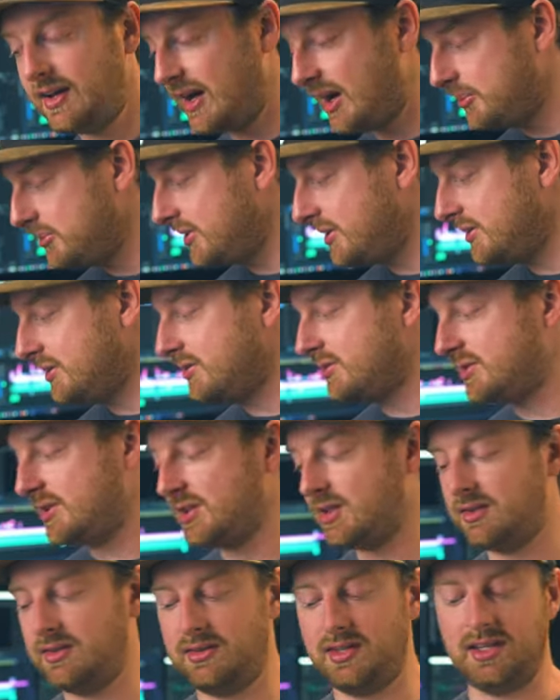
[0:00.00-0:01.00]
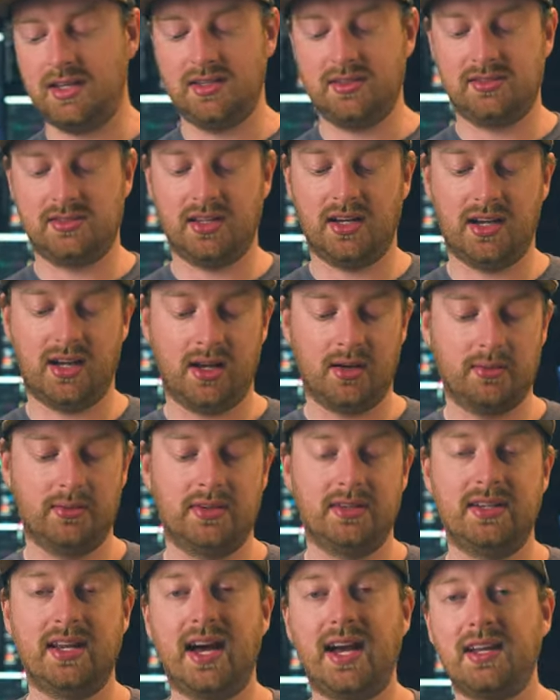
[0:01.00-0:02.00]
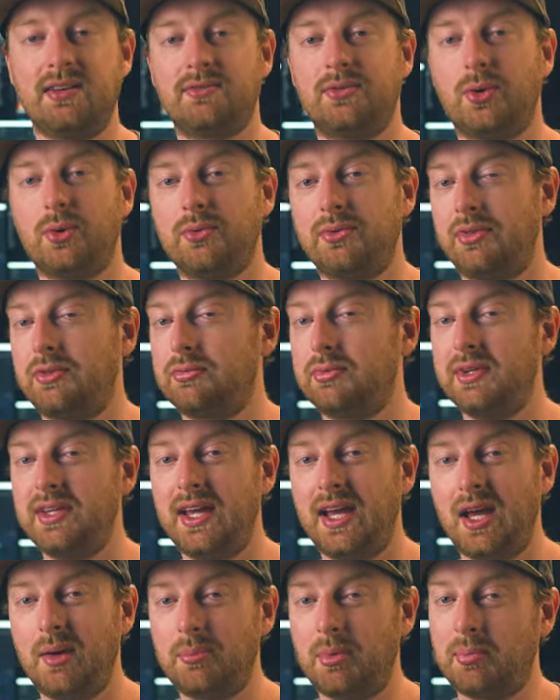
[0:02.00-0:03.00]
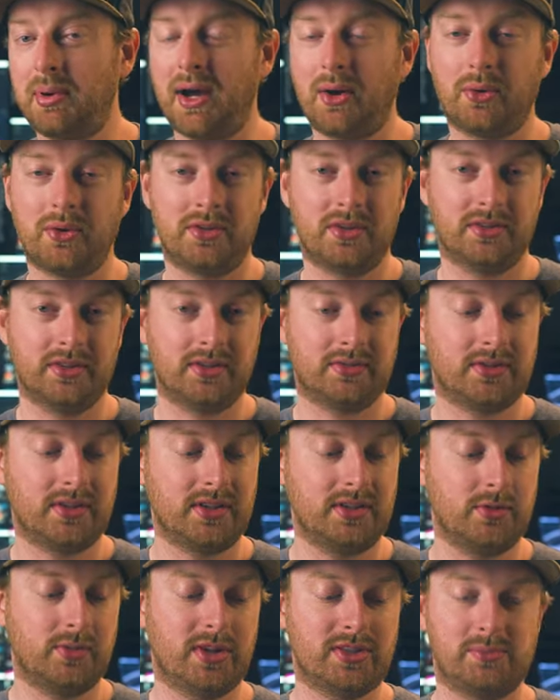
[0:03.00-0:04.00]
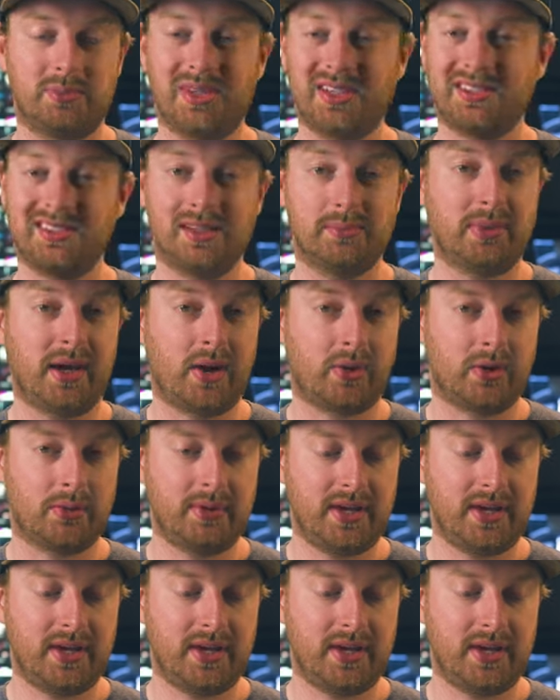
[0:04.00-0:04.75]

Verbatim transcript: I've been using these uh, 9 volt 3 amp power delivery USB-C power